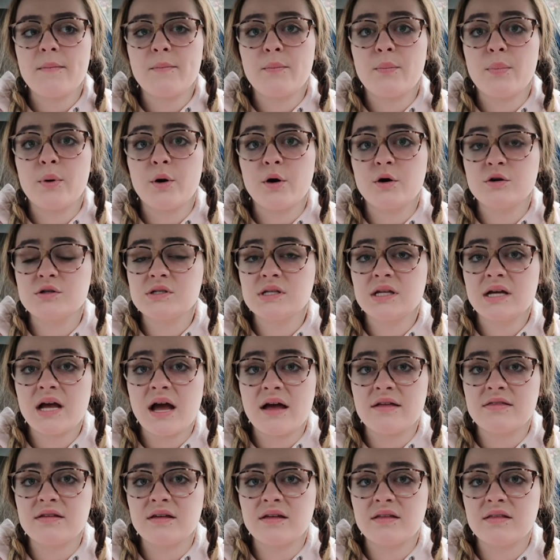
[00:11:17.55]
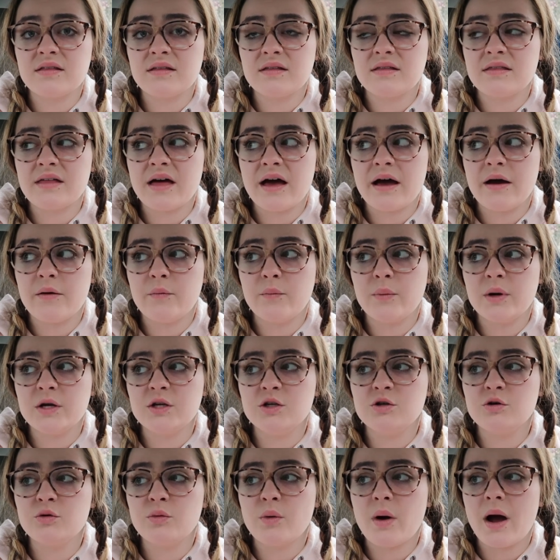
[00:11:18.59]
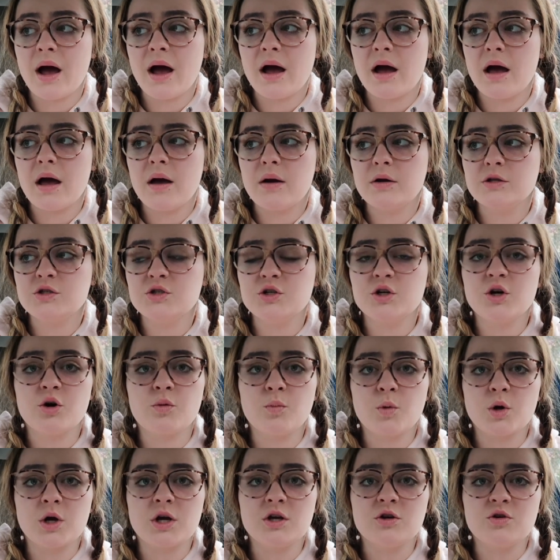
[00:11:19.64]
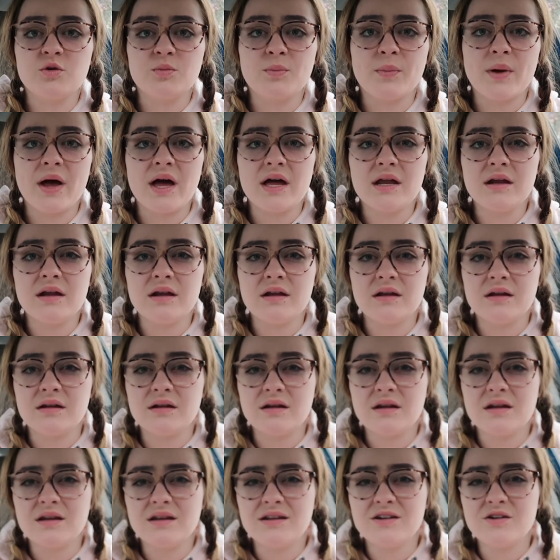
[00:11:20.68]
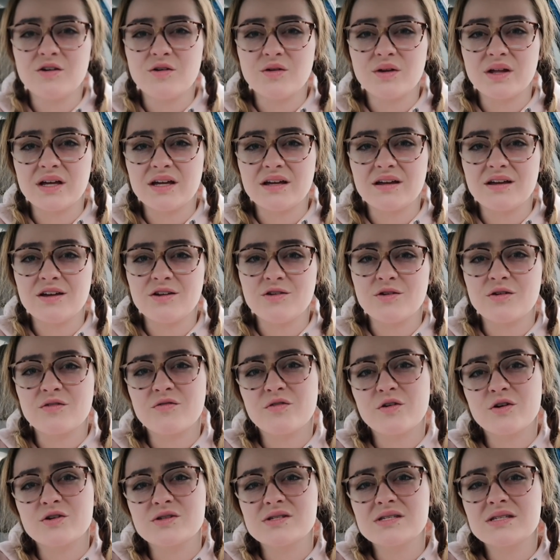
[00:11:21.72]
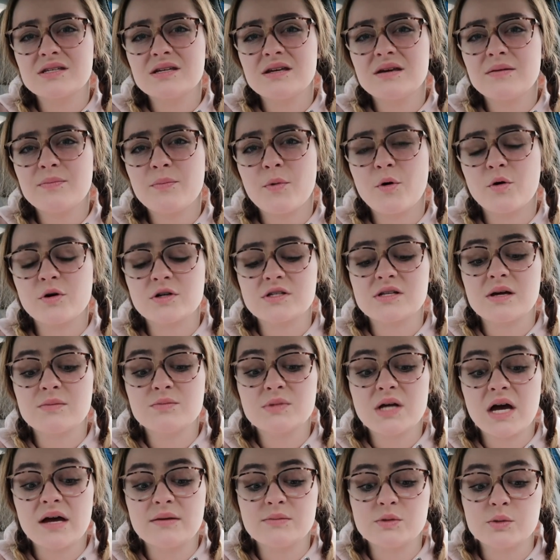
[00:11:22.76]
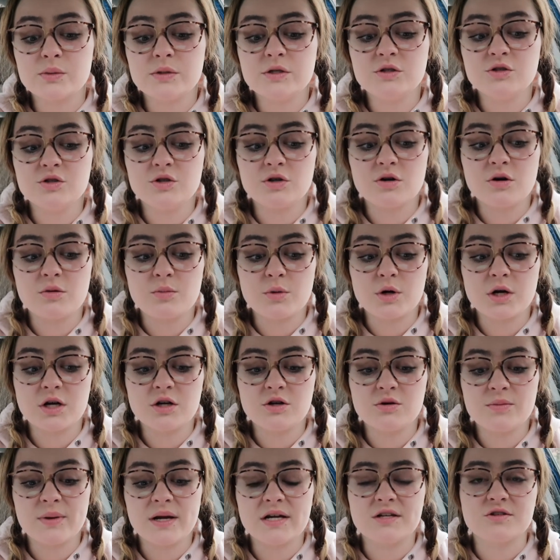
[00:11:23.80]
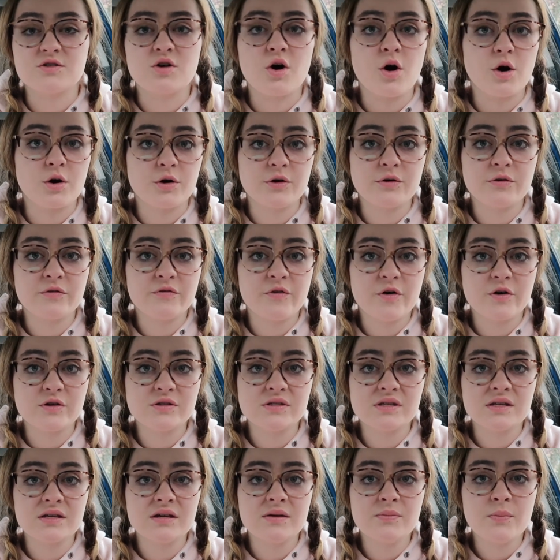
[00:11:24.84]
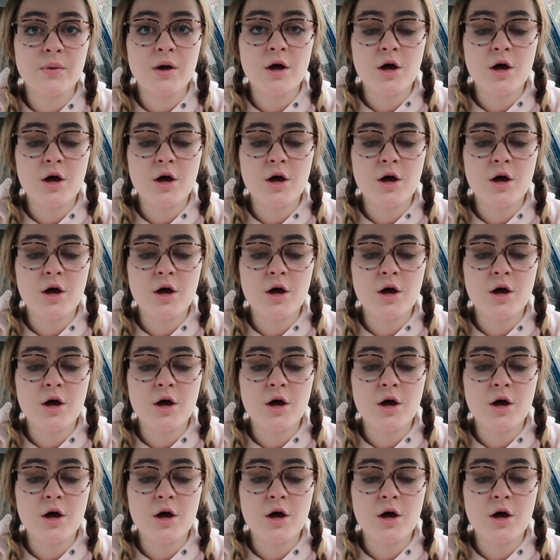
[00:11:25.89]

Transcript: personally, I think that when you do your homework in your bed, you know, like, you could fall asleep, or sometimes when you do your homework in your bed, it's harder to fall asleep.